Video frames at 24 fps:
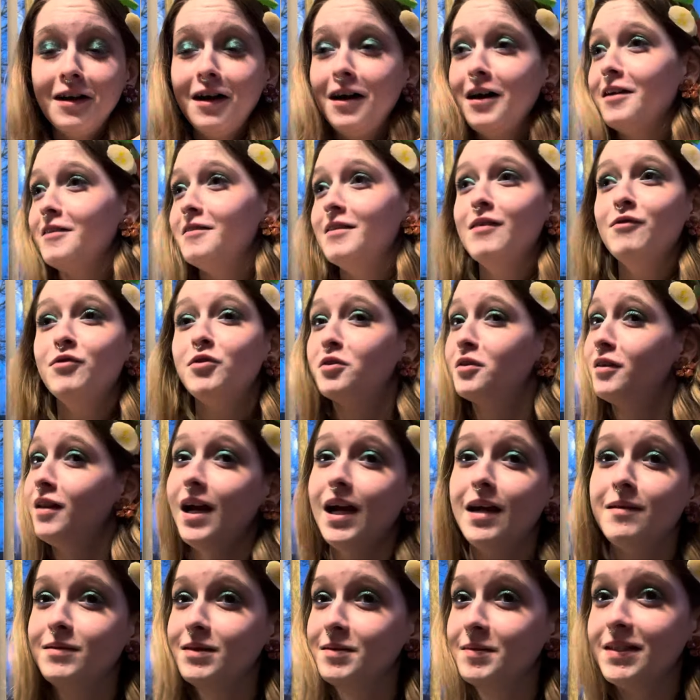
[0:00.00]
I never
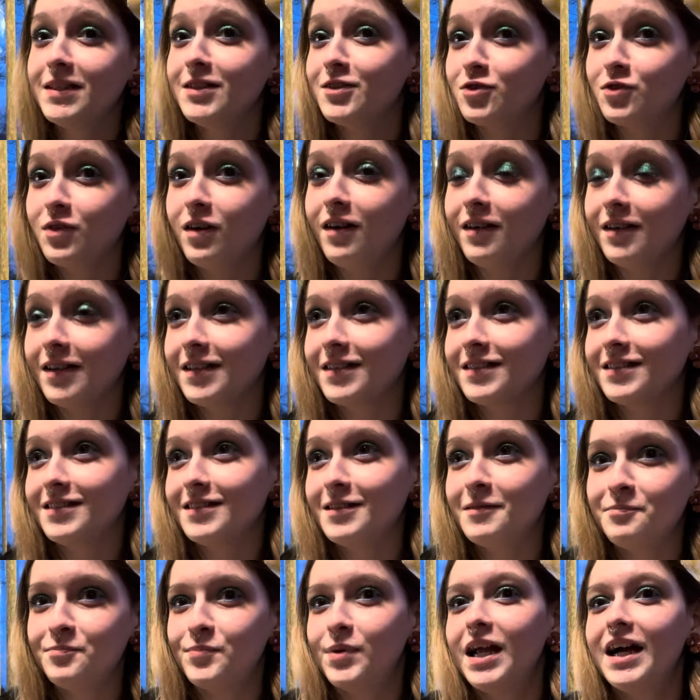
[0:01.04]
claimed to be the strongest,
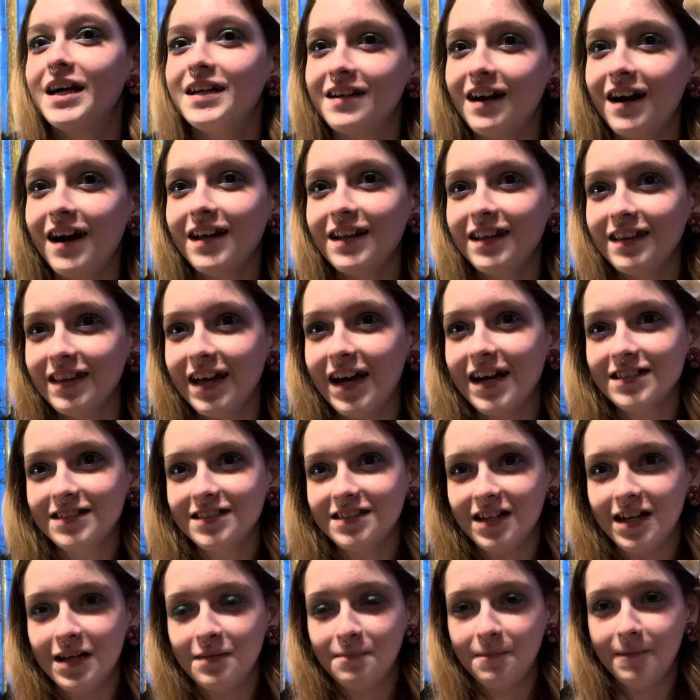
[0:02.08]
but I got it last
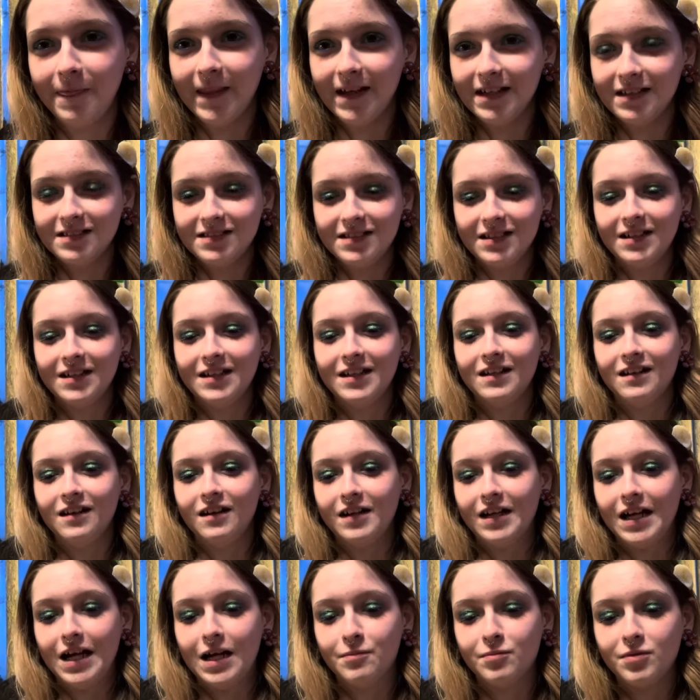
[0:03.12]
time. I just didn't get it on
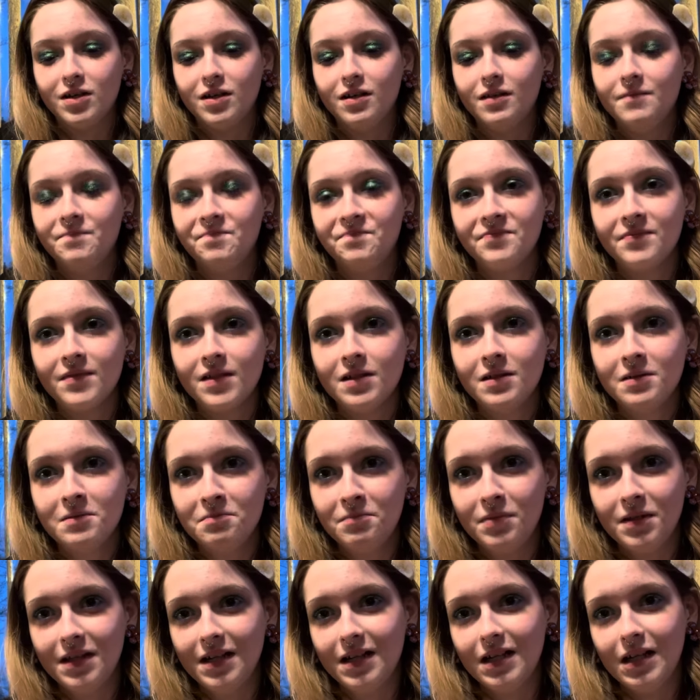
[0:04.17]
camera
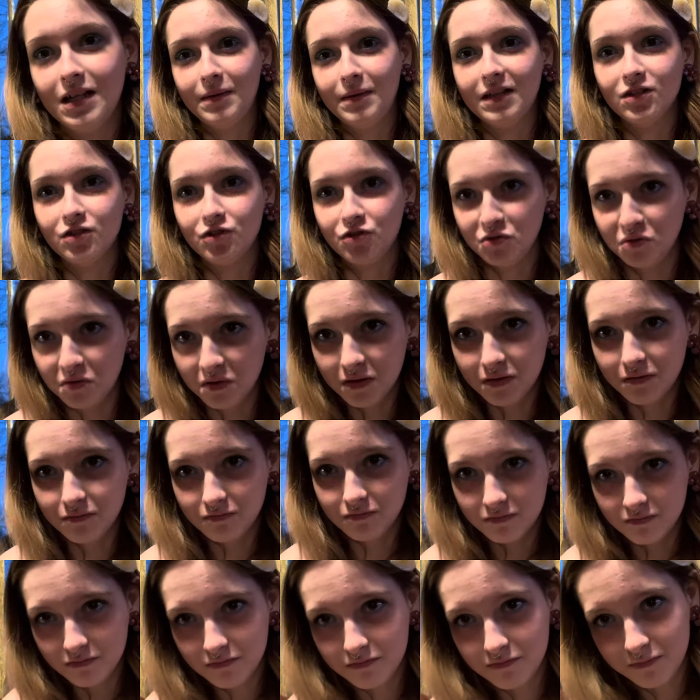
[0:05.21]
but then a short
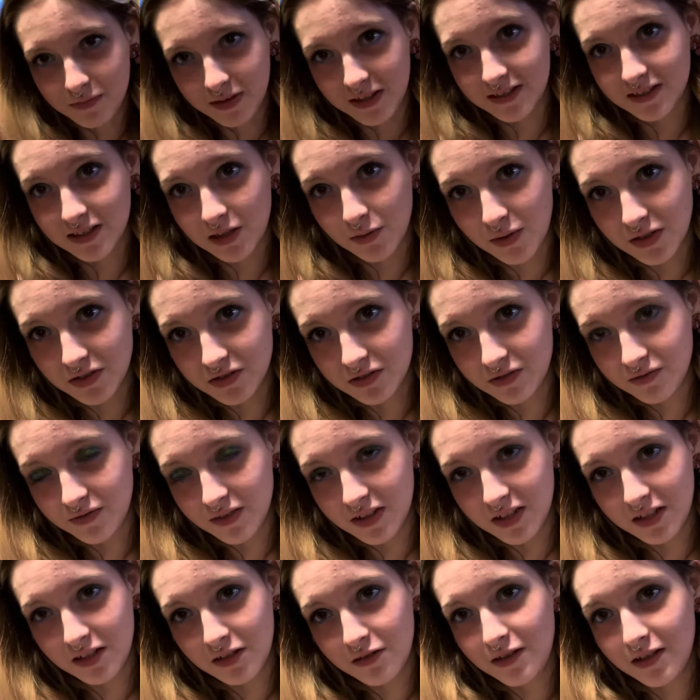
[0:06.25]
because I watched a
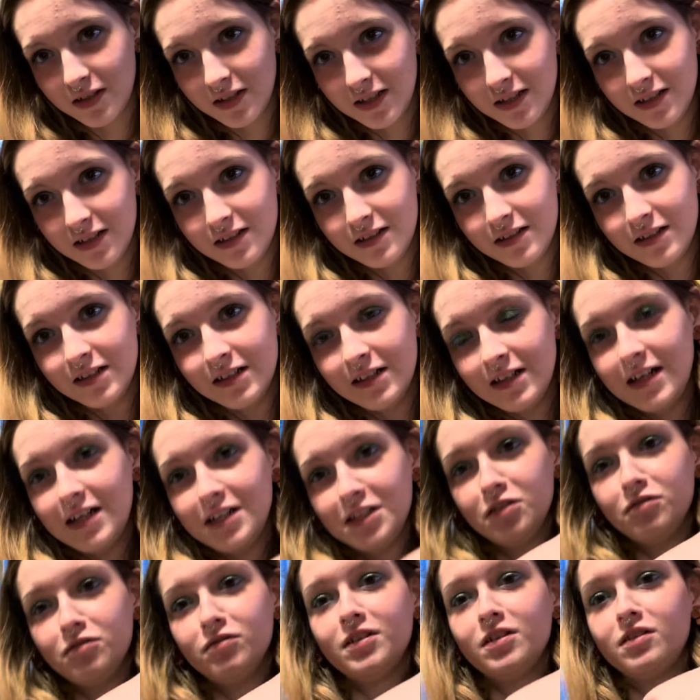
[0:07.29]
video on it. And
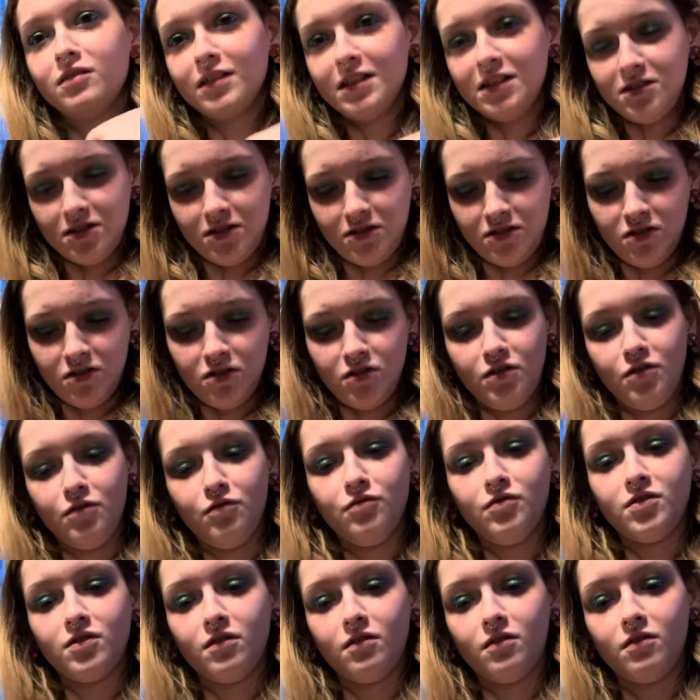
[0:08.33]
you literally just
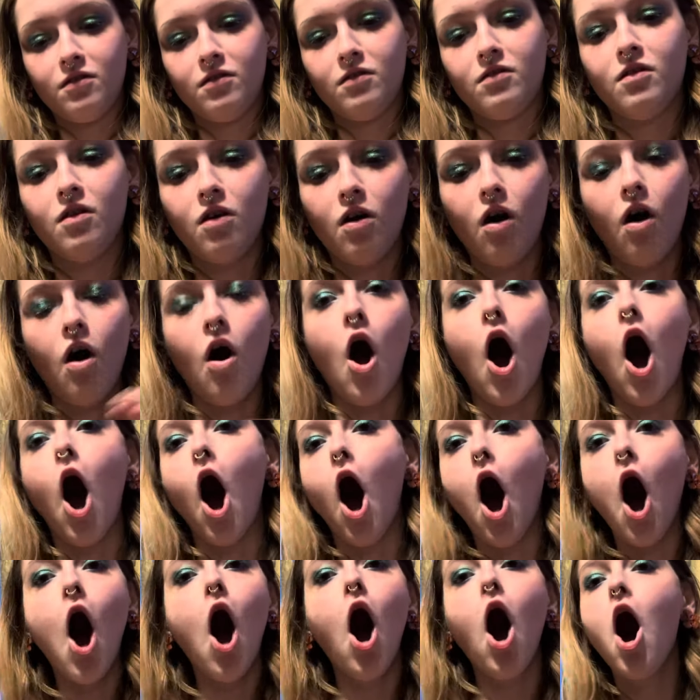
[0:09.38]
use
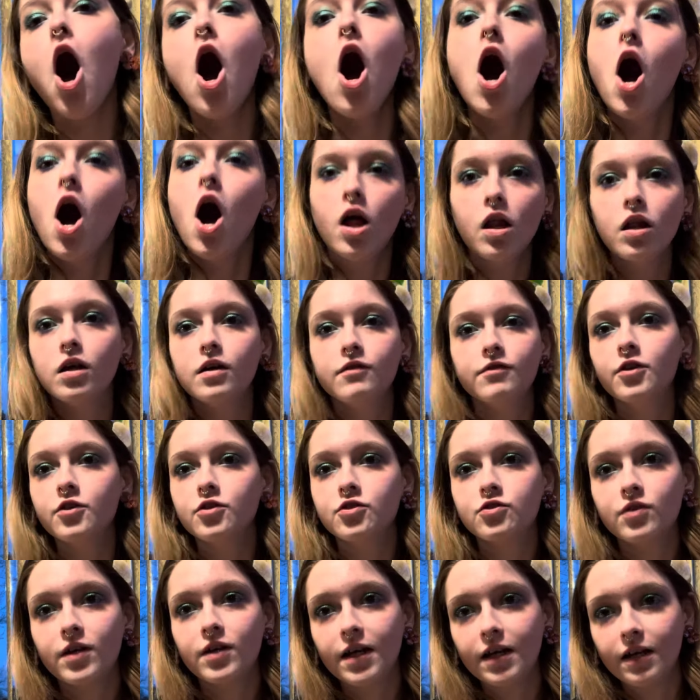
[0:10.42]
all of your
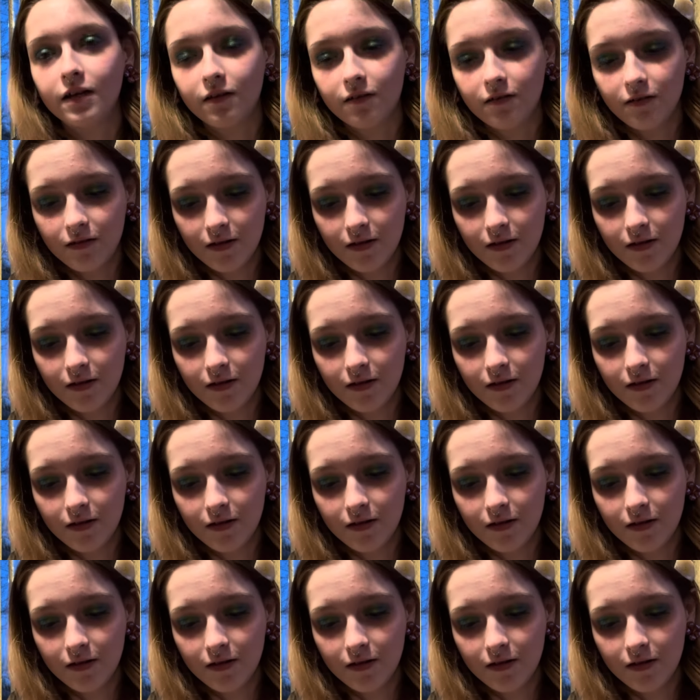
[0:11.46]
strength.